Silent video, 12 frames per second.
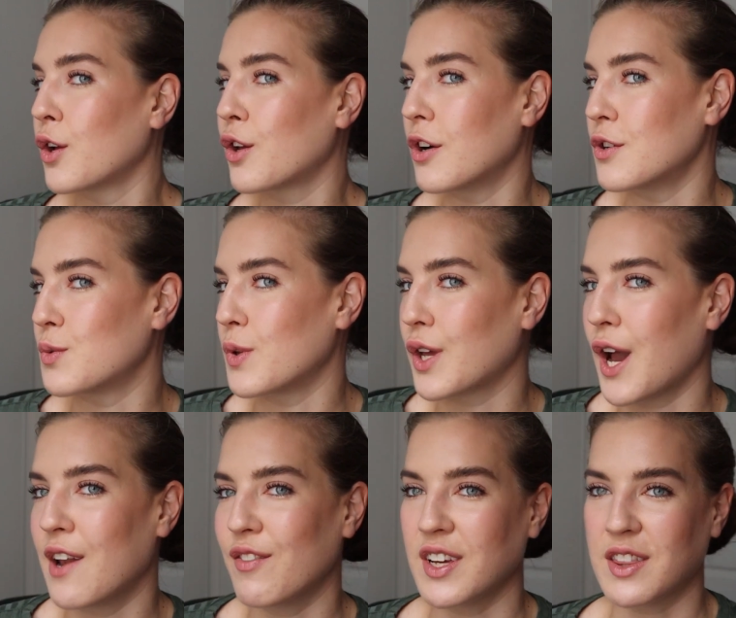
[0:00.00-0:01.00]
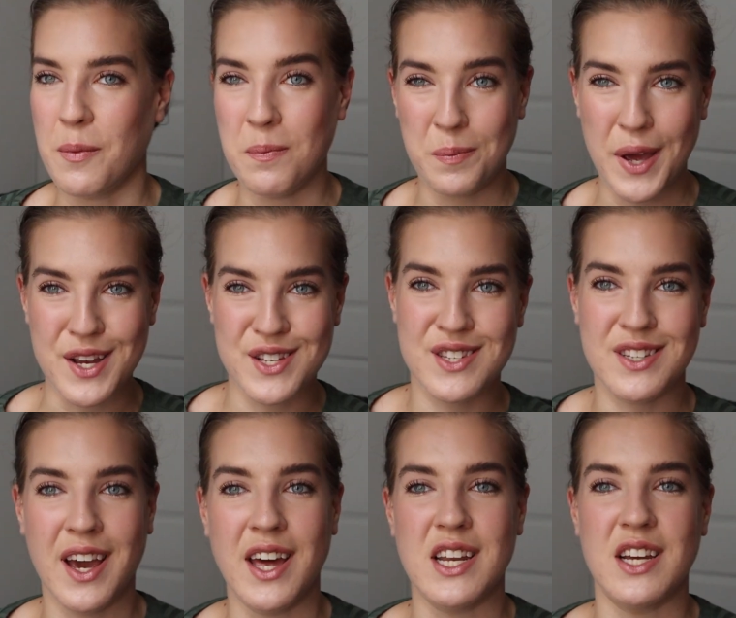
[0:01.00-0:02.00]
Goes with kind of like the base
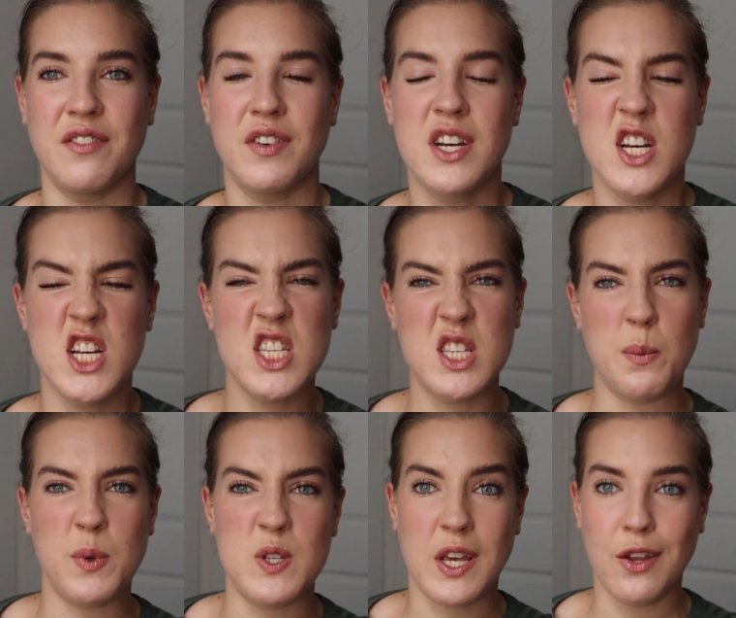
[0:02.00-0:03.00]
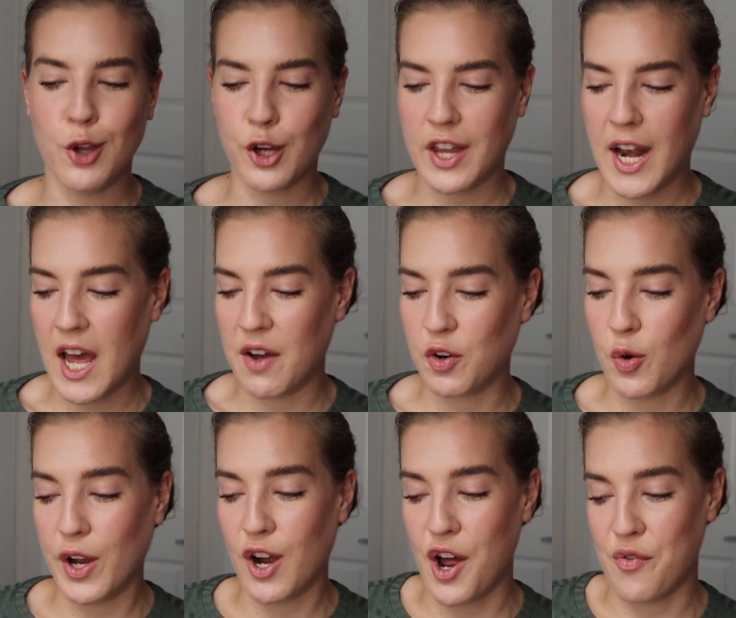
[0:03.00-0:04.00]
kind of simple skin look that I have
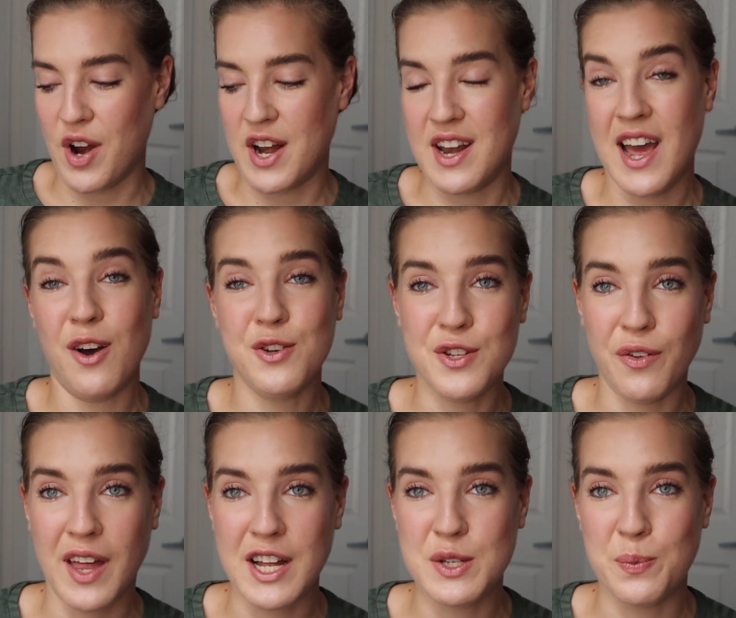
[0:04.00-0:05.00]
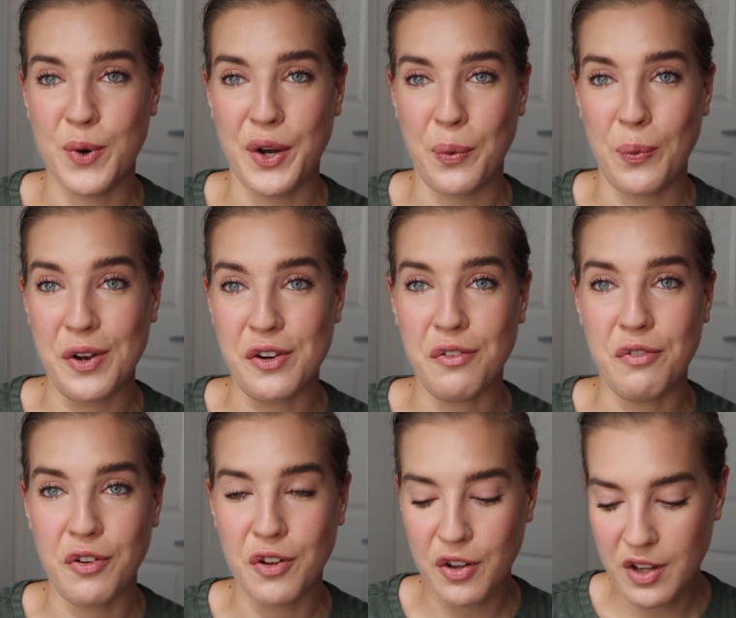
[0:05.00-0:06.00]
going on right now, so that's pretty
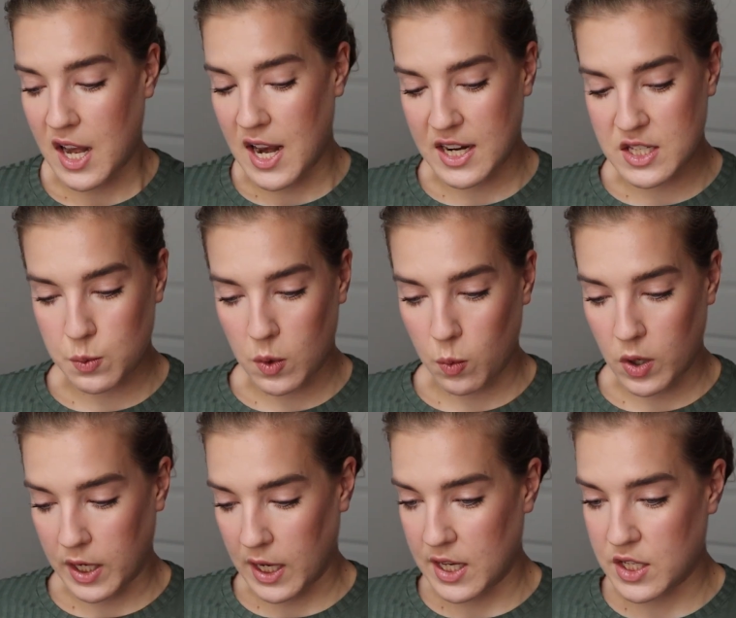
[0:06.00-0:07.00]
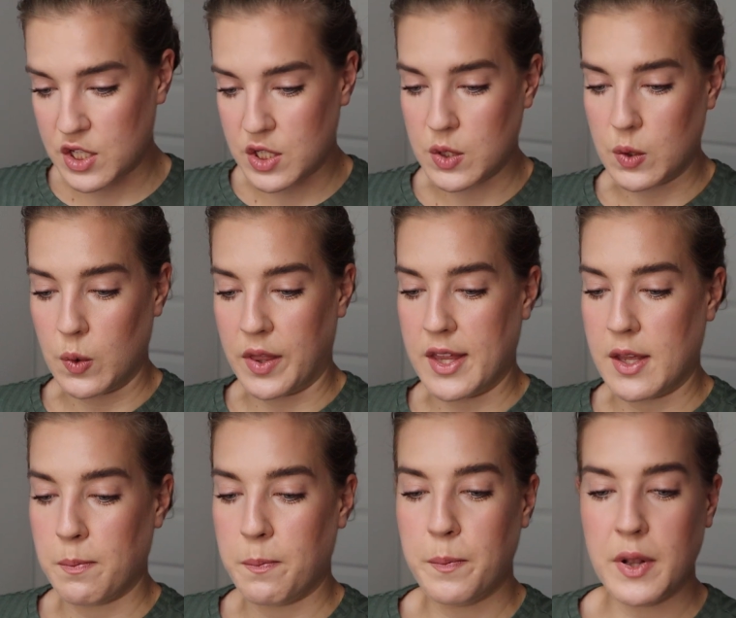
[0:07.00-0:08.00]
wonderful. Next we'll work into
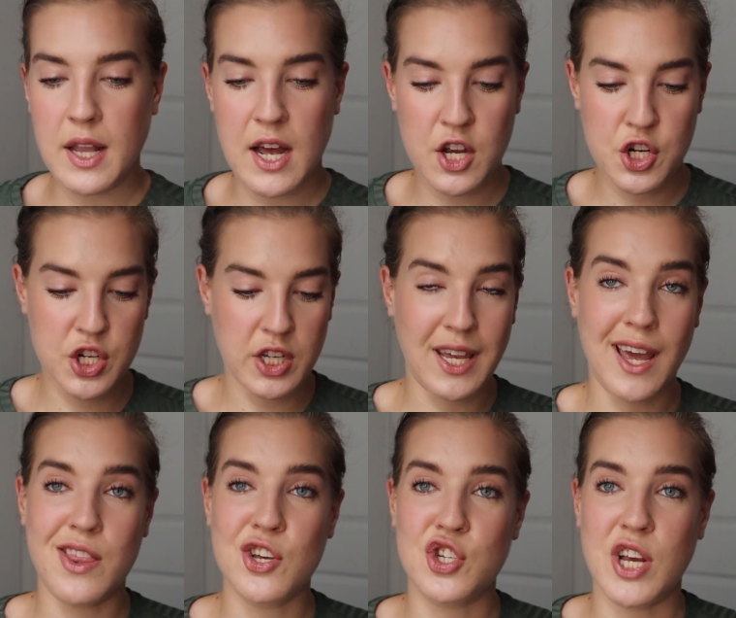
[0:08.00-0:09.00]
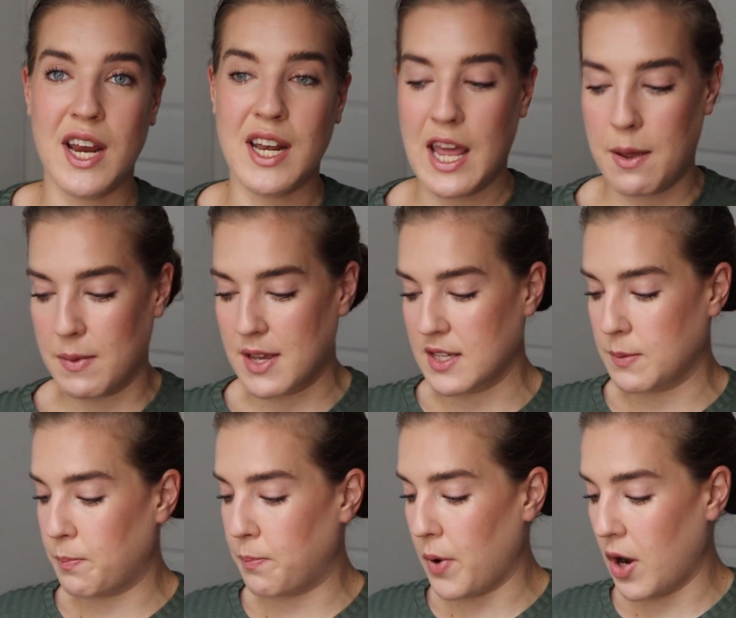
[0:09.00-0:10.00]
the blush. Again, the shade name is
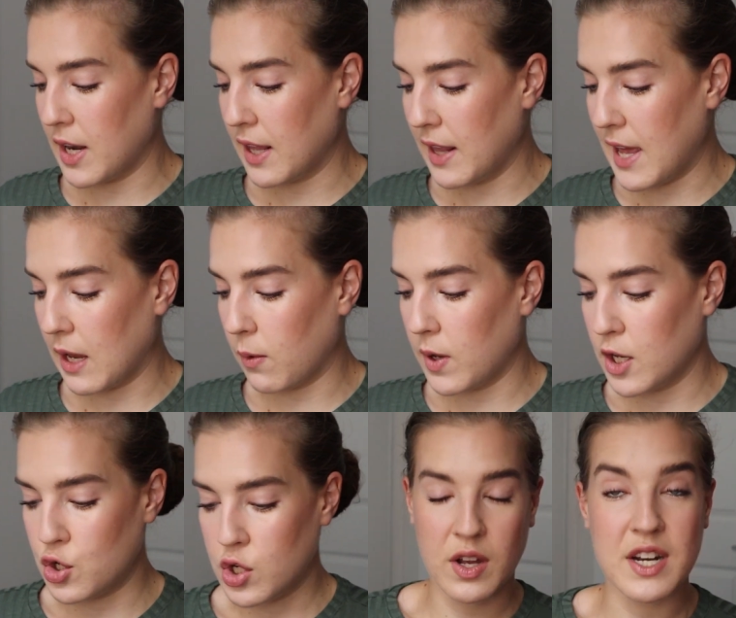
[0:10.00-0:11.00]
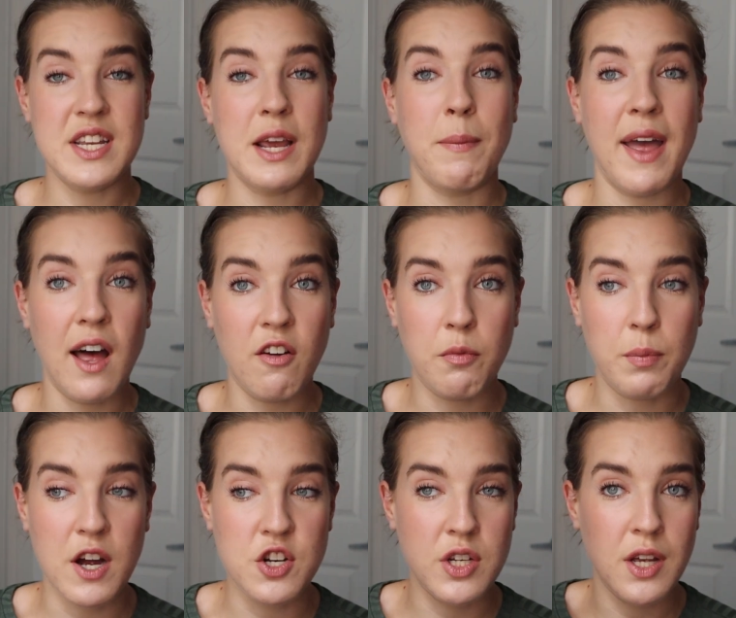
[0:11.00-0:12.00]
Body Language. I'm going to take my e.l.f.
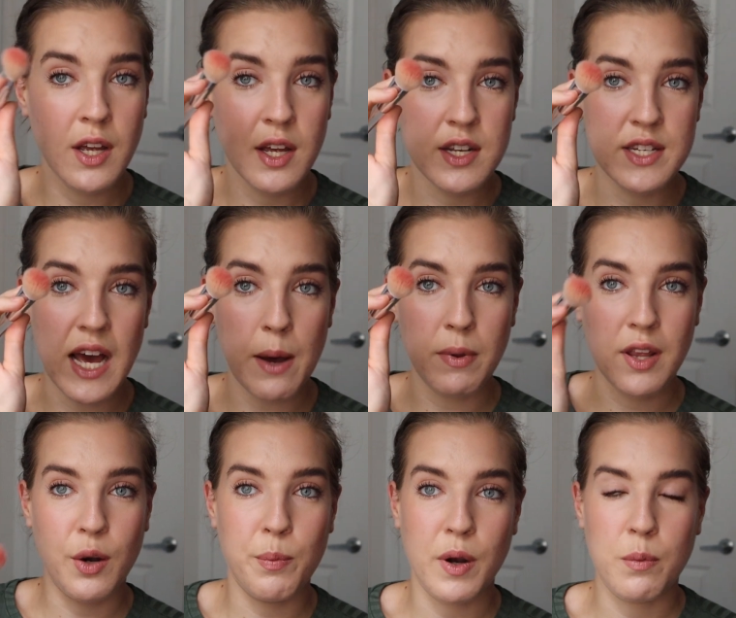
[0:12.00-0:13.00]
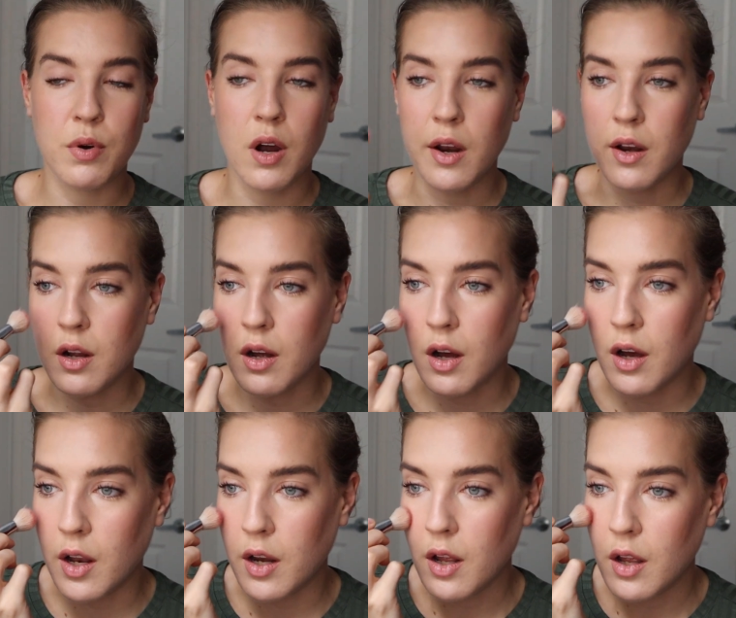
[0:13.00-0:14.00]
brush, dab a little bit of product
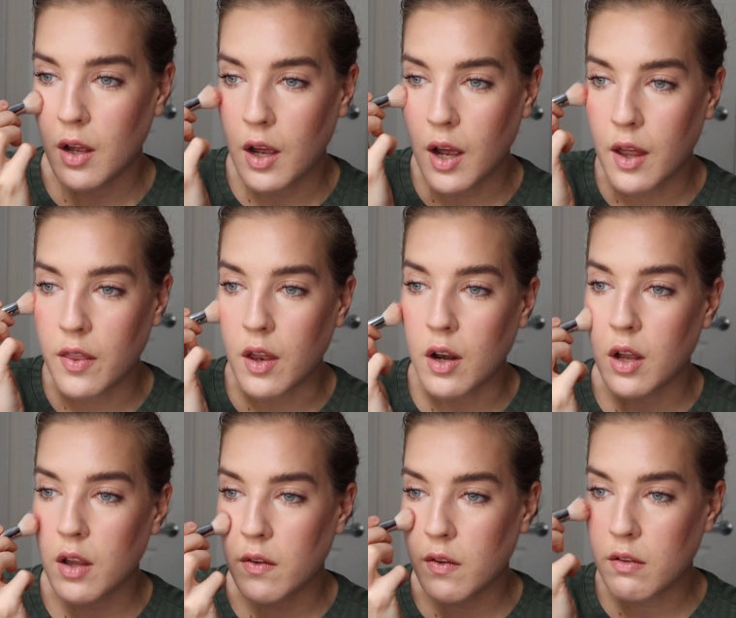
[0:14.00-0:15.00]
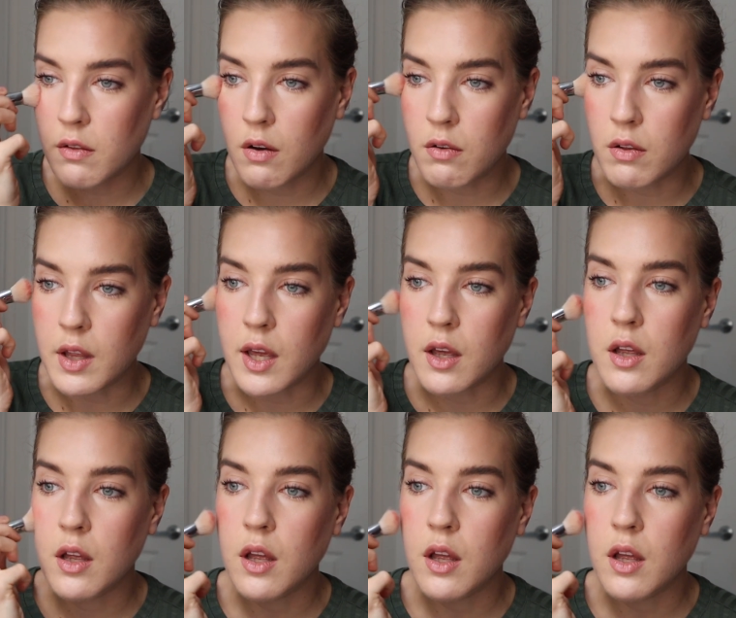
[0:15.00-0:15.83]
on, and then slowly